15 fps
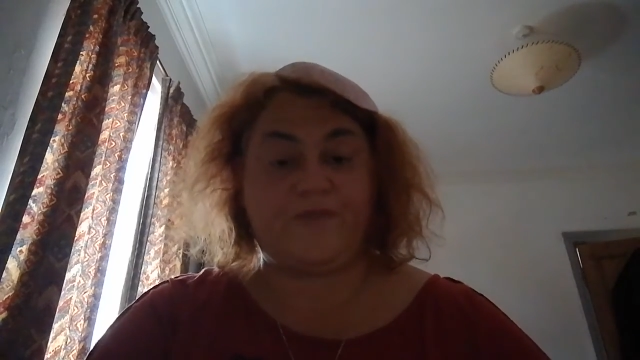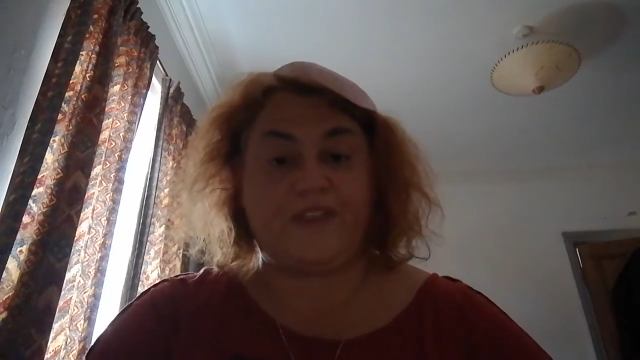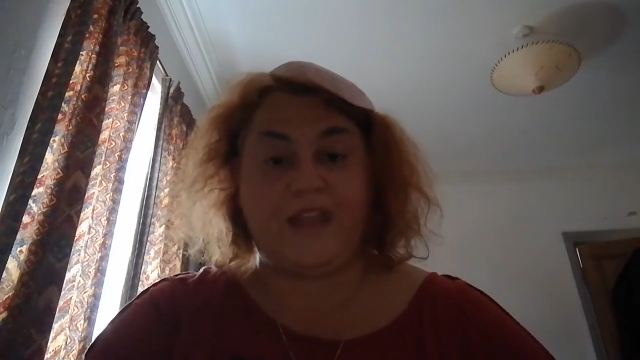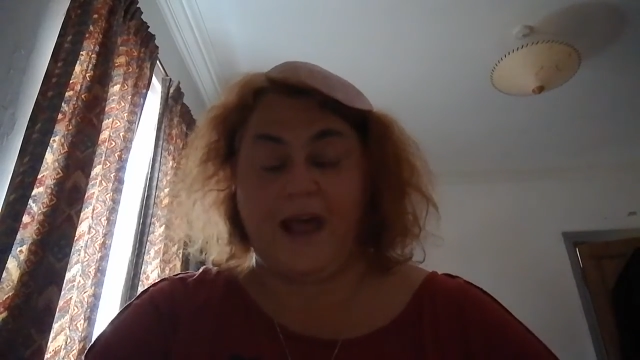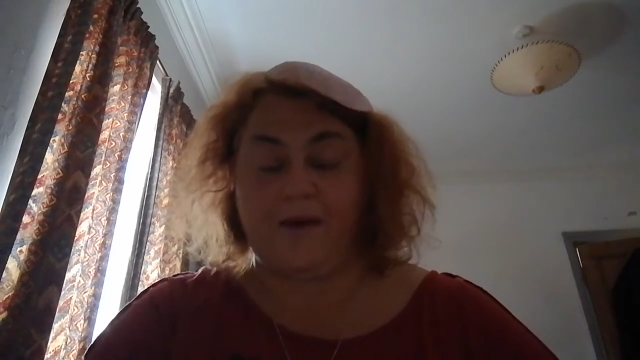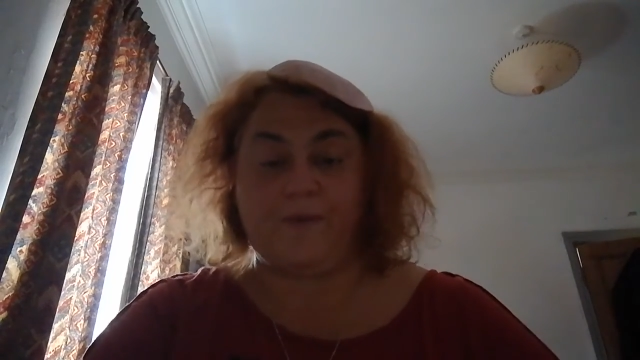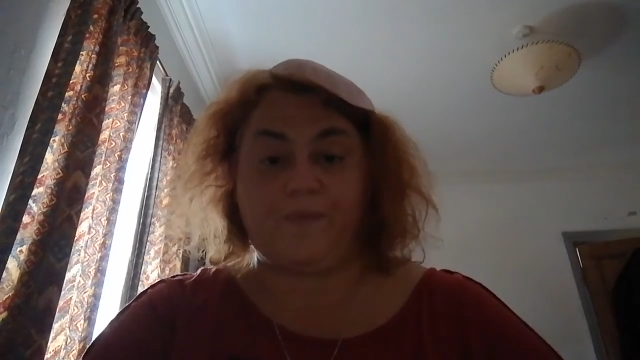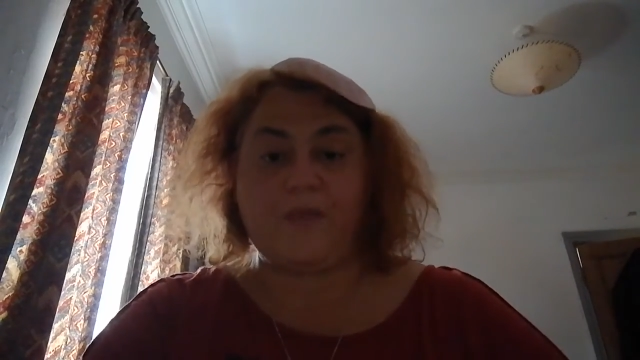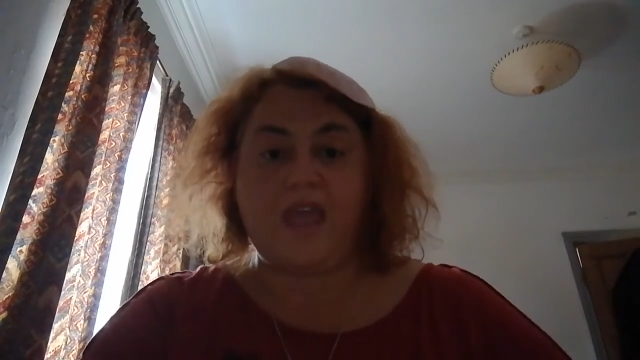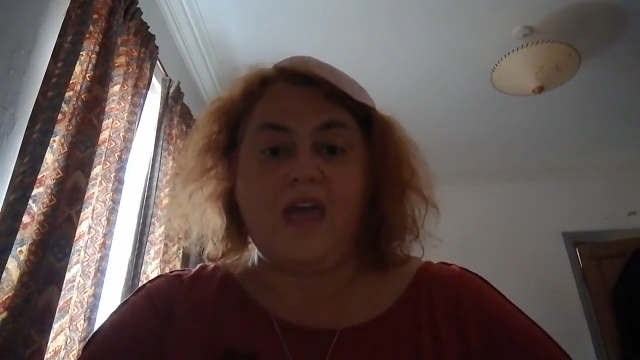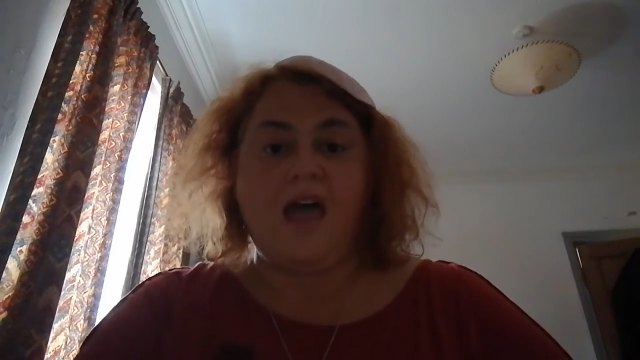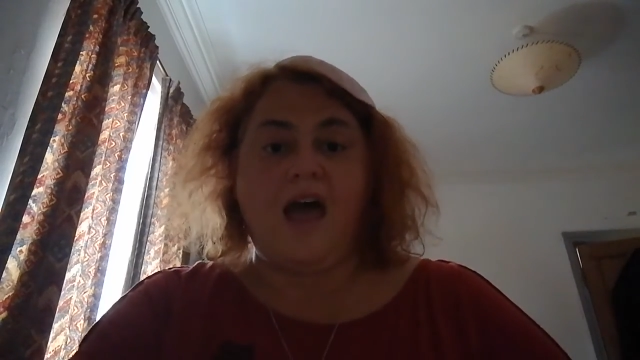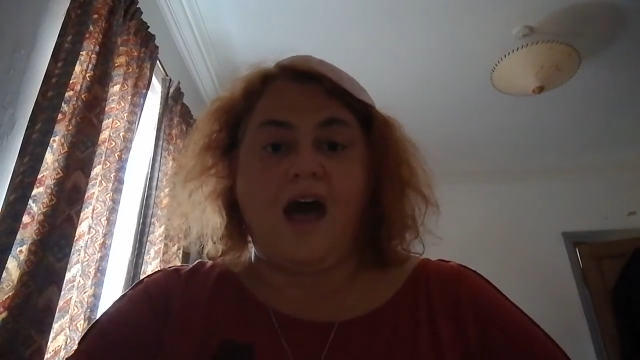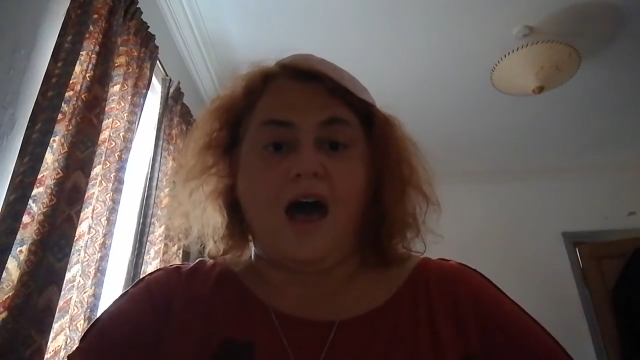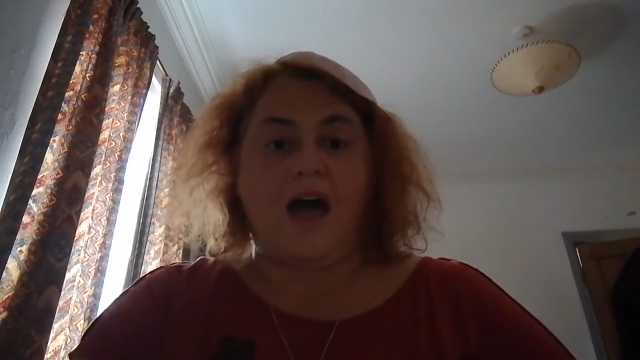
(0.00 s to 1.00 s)
Now,
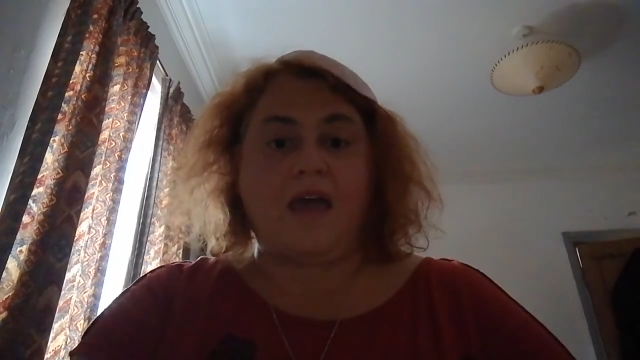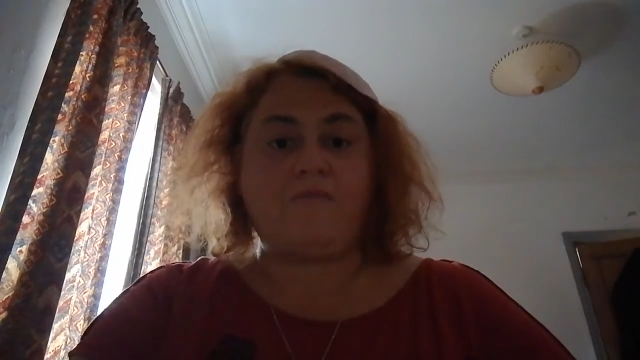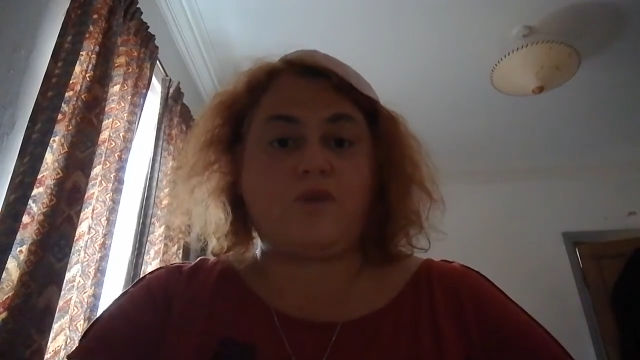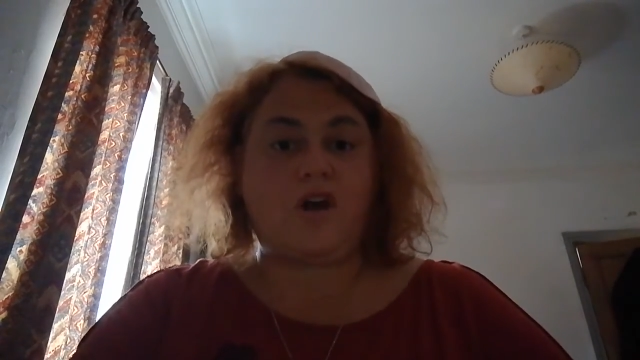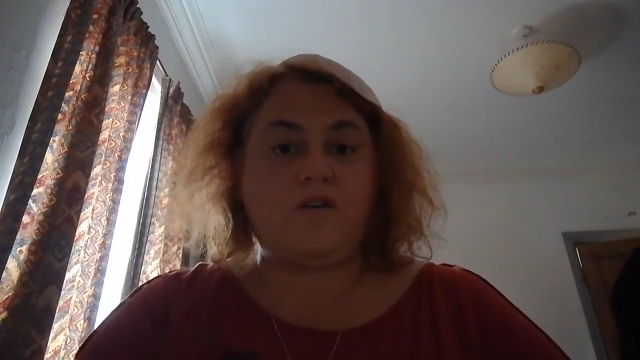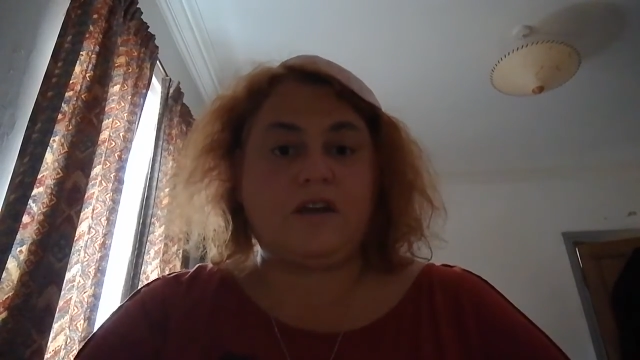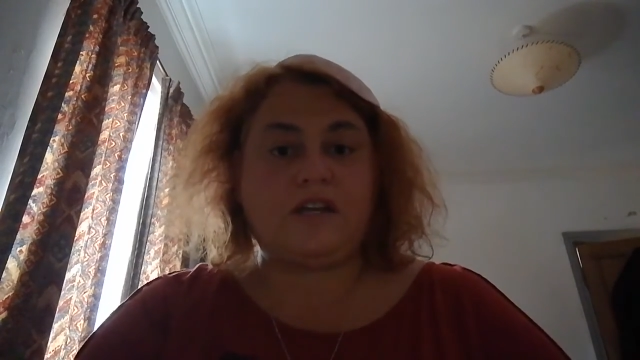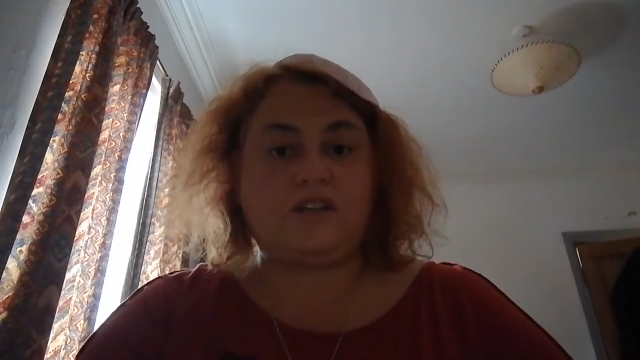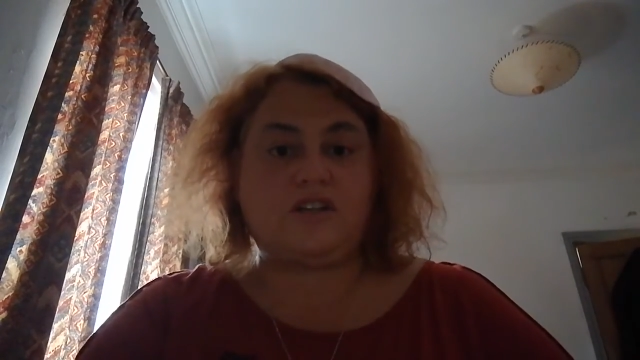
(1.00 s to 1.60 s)
I'm going